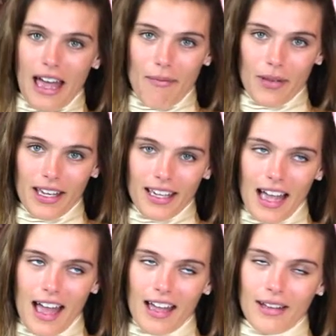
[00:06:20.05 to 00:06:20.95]
epic.
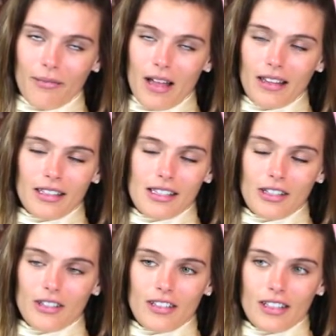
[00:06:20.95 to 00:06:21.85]
I'm
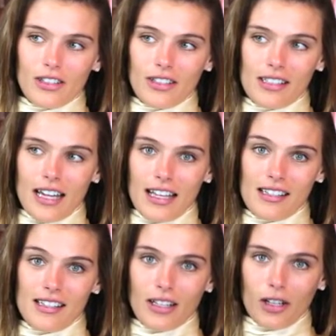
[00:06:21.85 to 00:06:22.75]
seriously to this day
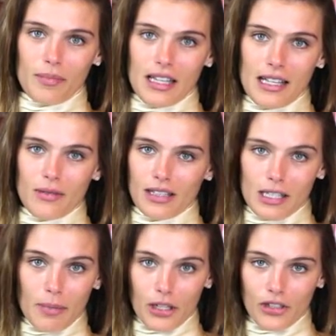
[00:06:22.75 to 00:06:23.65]
still obsessed with
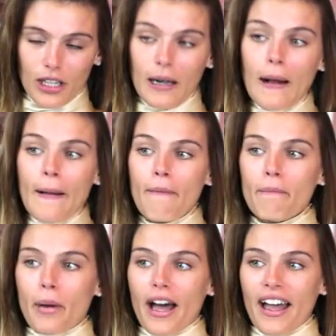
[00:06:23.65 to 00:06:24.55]
this picture.
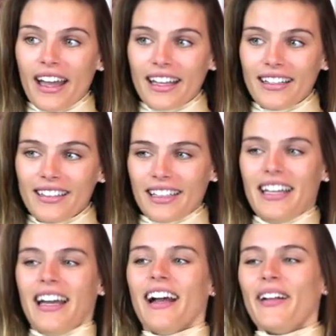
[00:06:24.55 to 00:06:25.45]
But
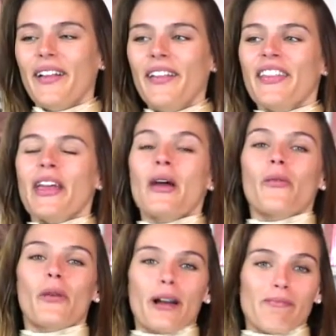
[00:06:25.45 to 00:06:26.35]

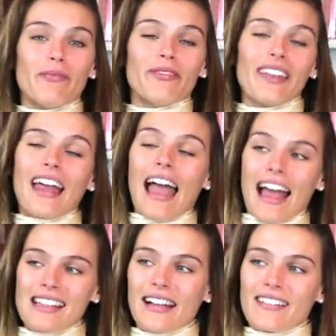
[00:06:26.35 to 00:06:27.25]
what,
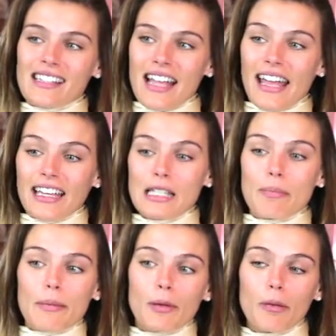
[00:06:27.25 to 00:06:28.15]
as I was saying, is
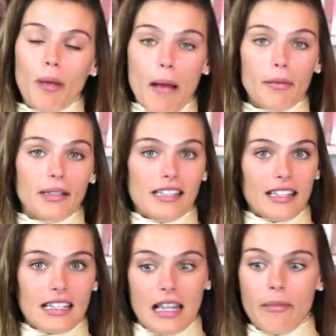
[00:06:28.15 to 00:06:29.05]
people probably see
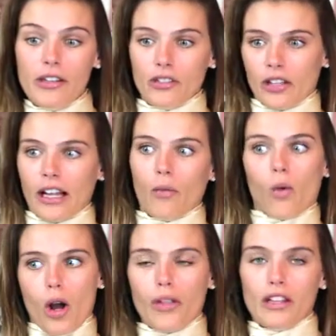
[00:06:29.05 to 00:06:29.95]
this image and like,
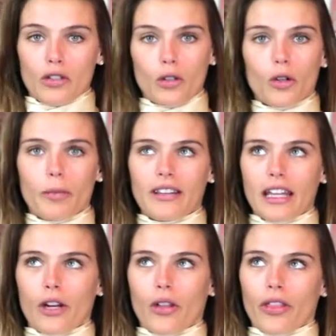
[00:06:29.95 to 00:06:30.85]
whoa, that's cool, but
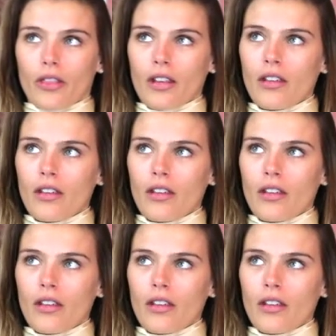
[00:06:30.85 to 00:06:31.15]
they don't